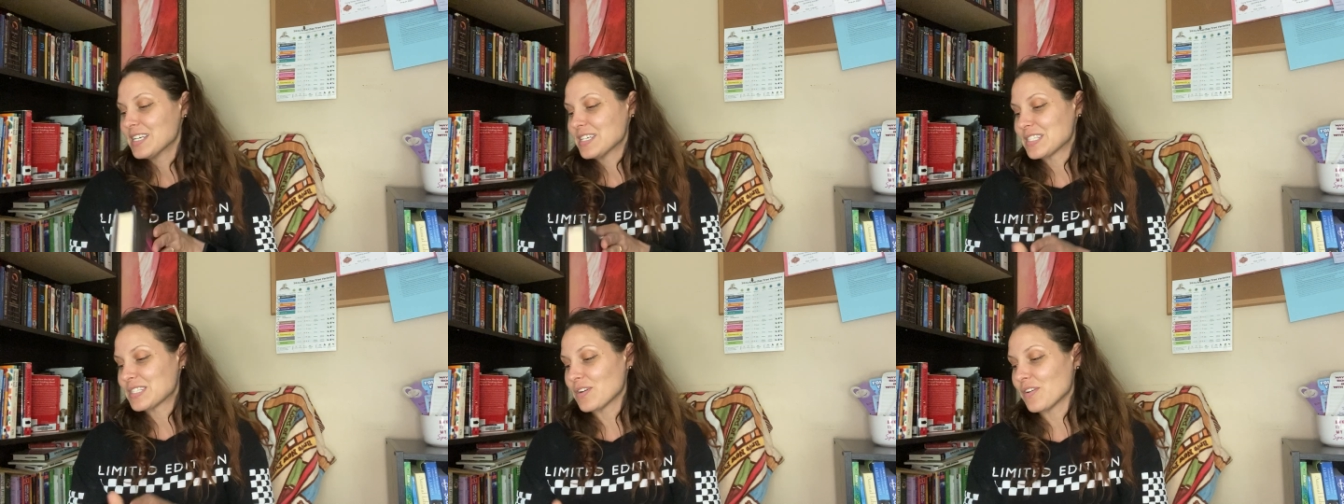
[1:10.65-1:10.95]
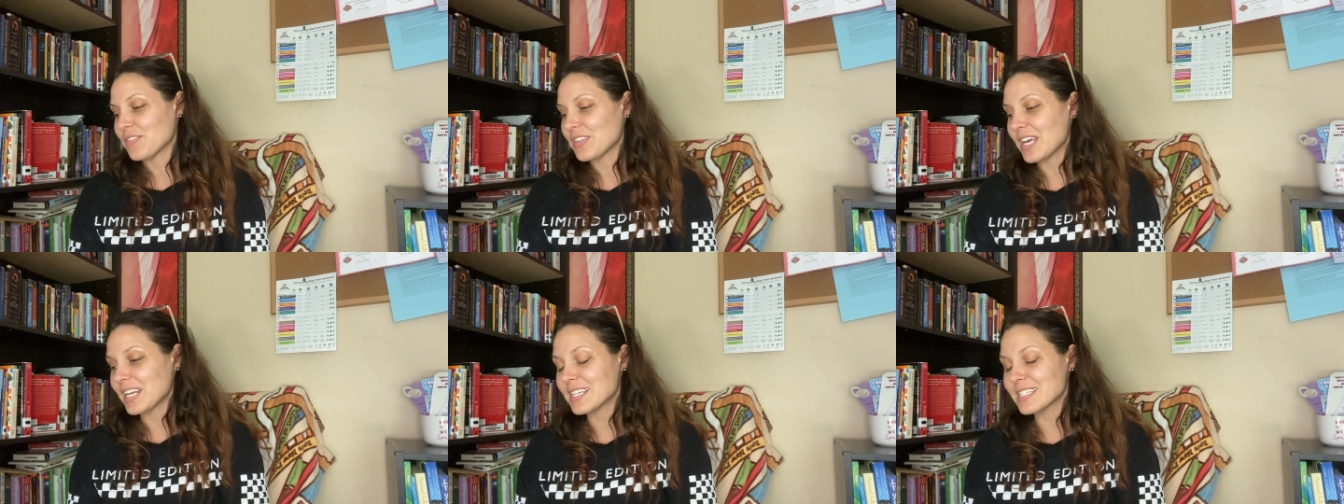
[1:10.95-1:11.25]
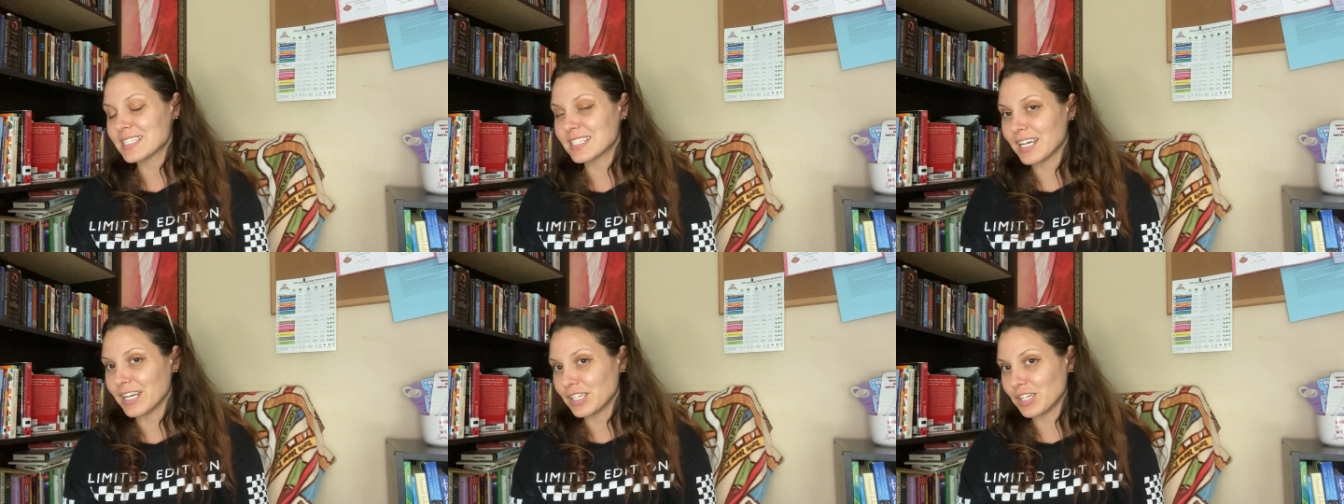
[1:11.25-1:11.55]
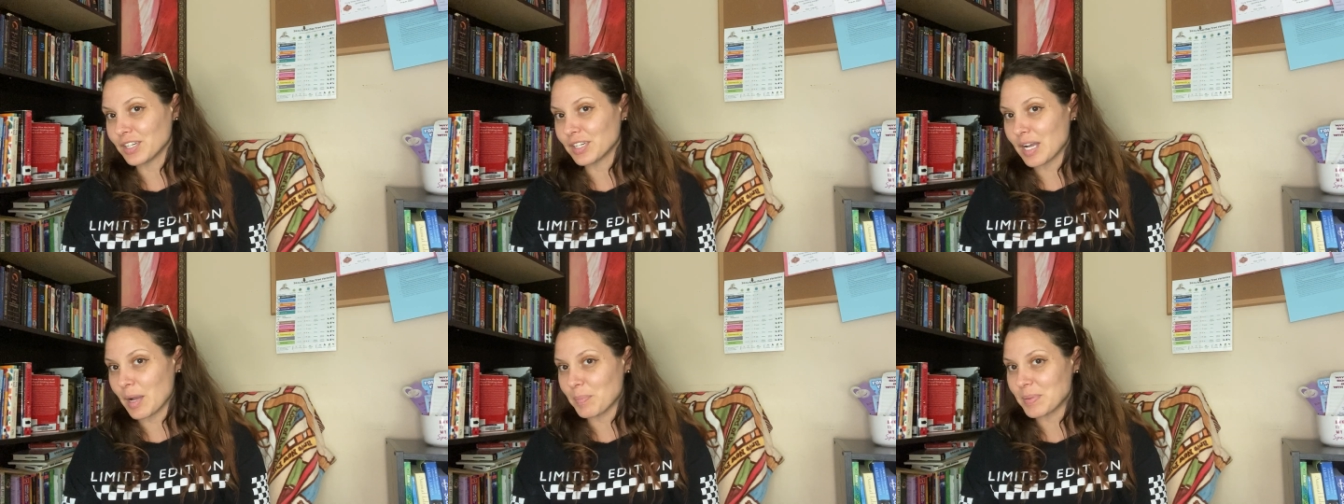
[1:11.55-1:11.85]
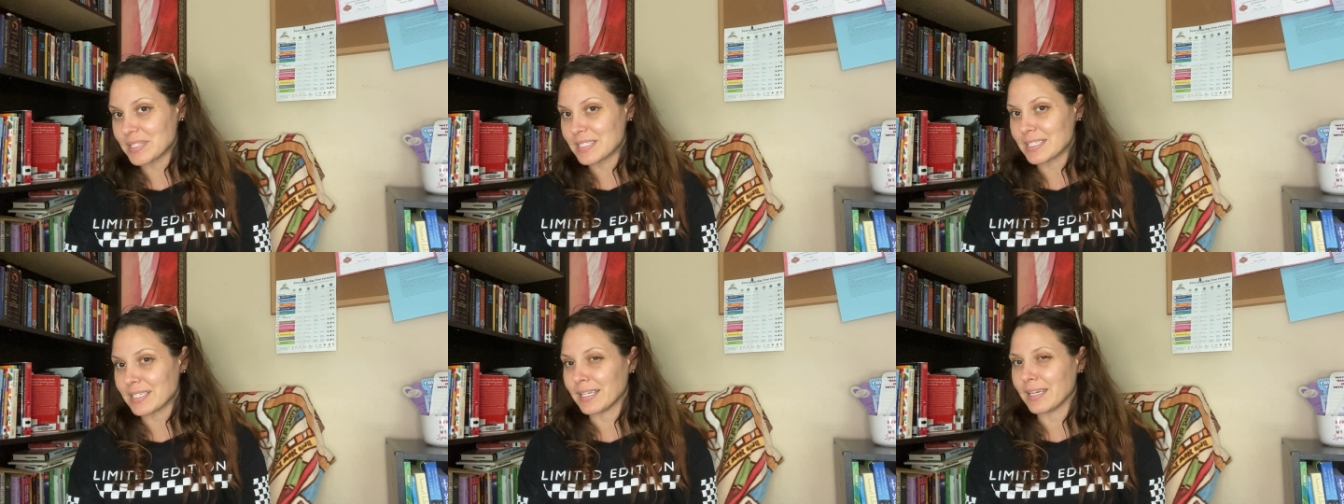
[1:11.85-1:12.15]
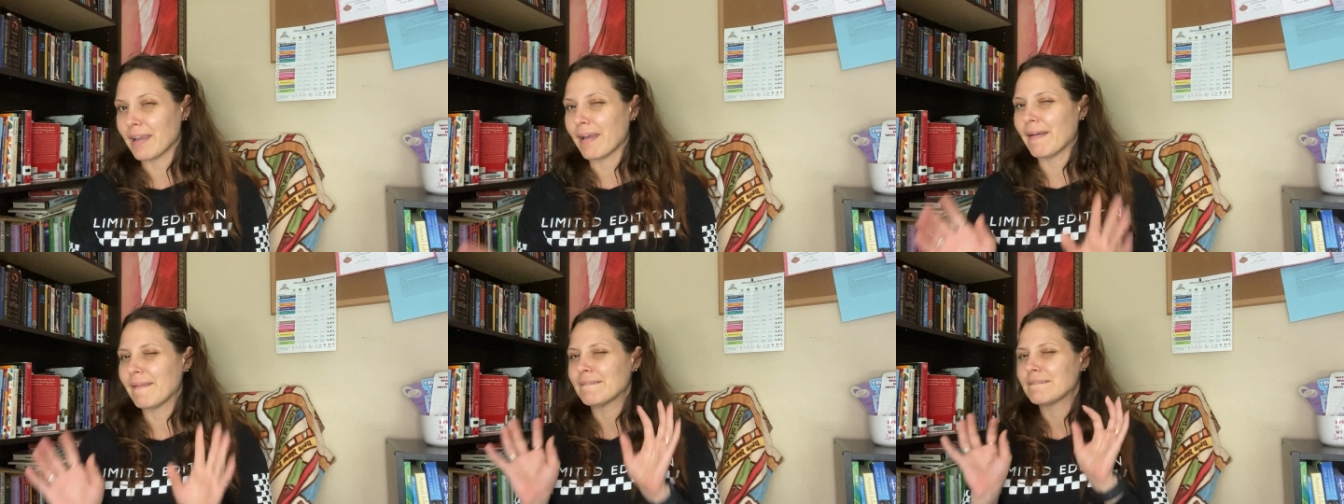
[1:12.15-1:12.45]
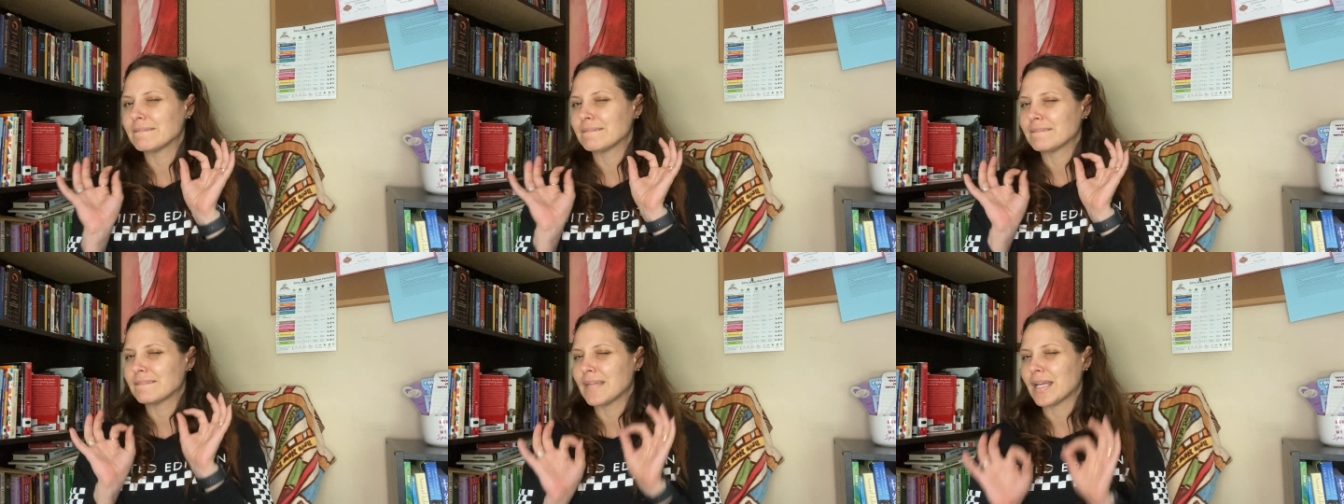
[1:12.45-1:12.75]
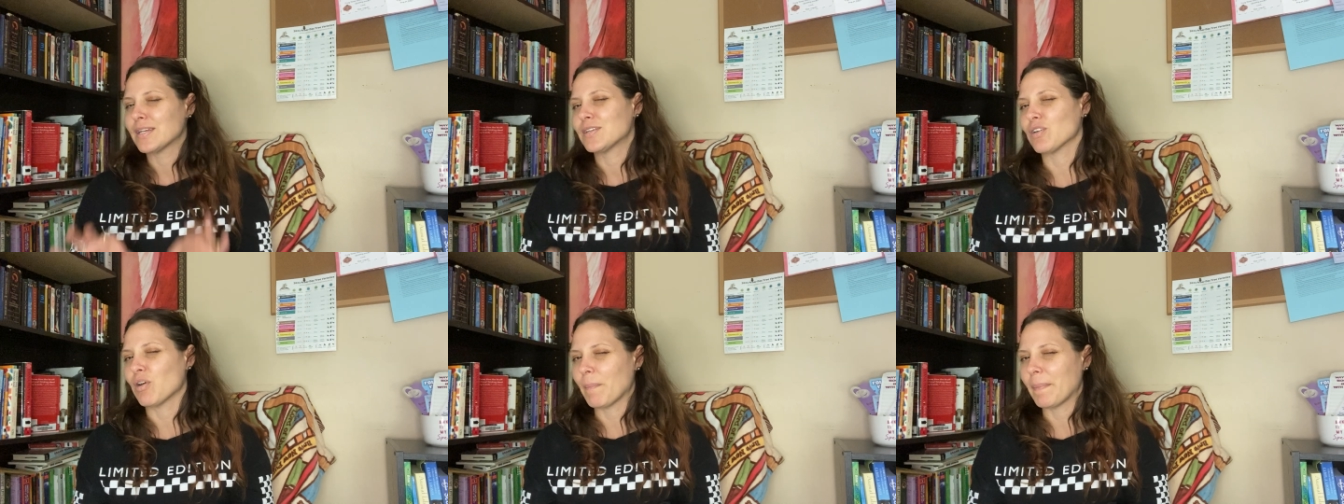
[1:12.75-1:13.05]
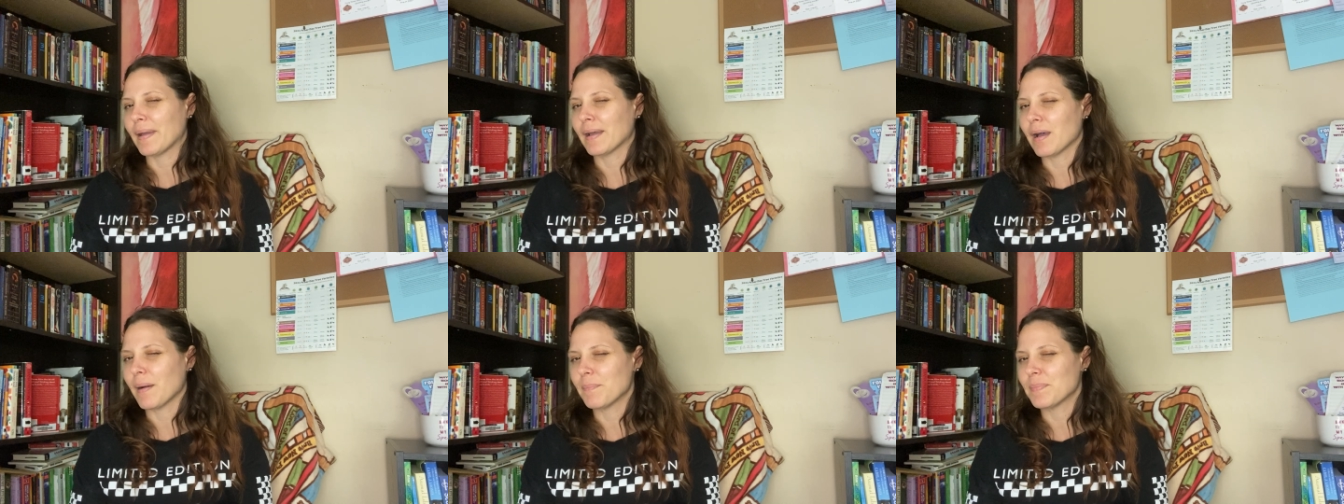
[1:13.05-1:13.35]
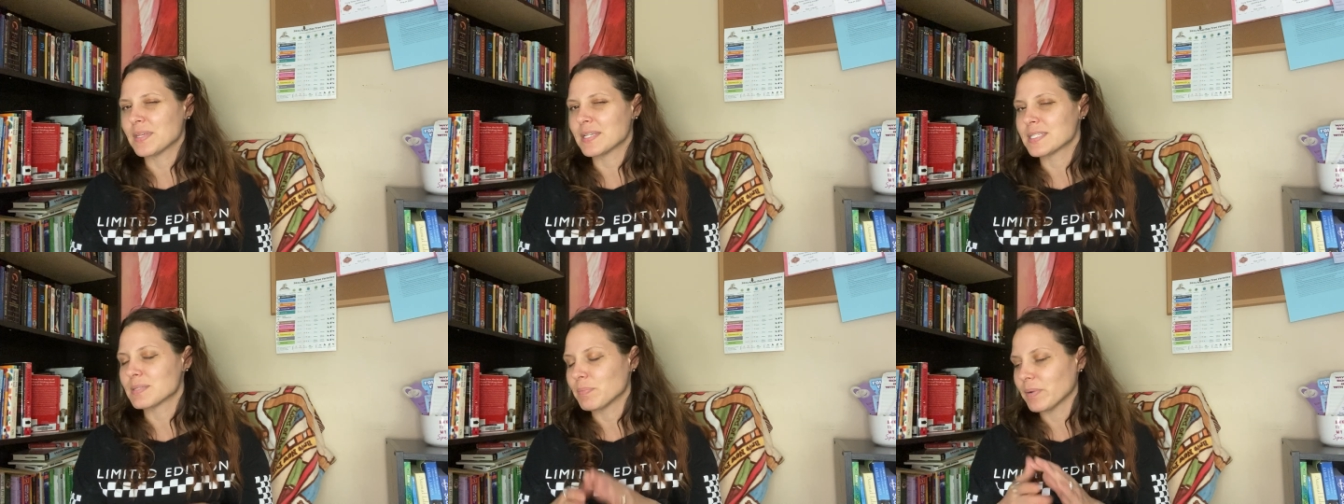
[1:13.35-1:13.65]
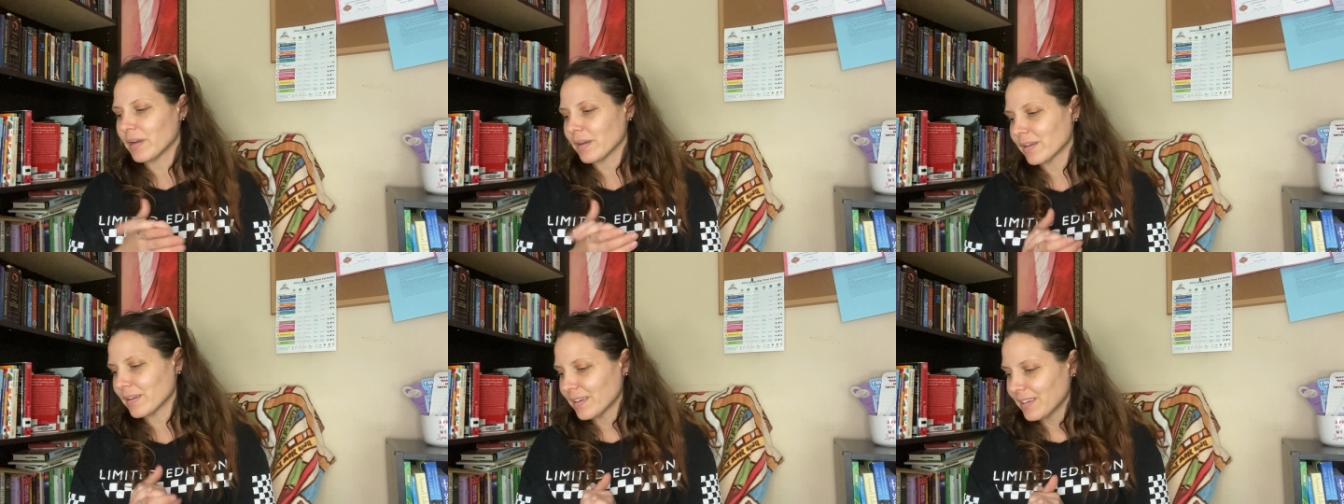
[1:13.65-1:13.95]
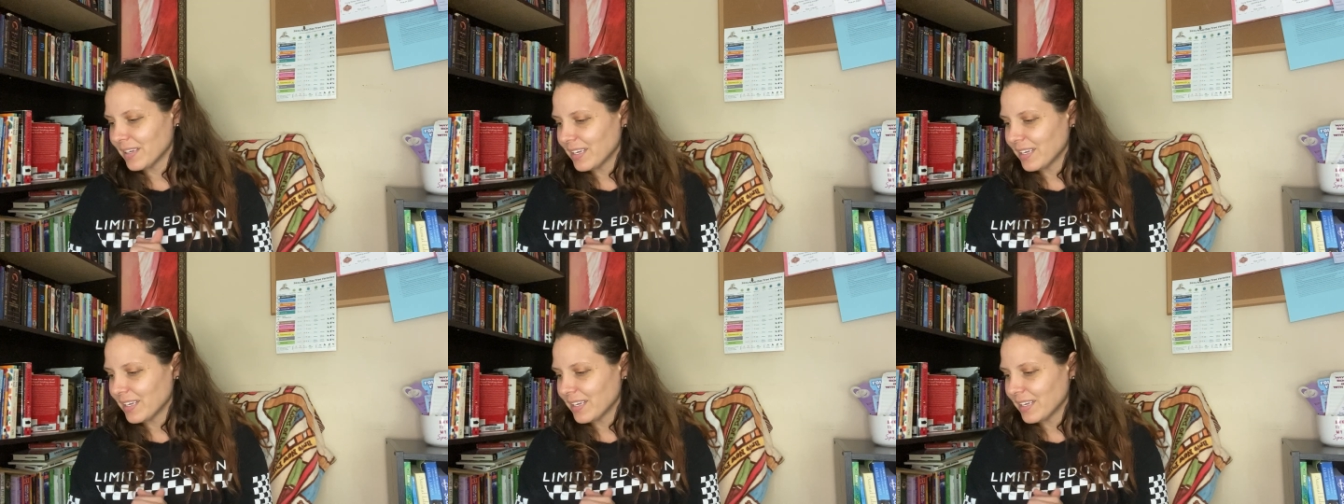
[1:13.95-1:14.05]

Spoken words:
So if that is not your cup of tea, don't pick up this book.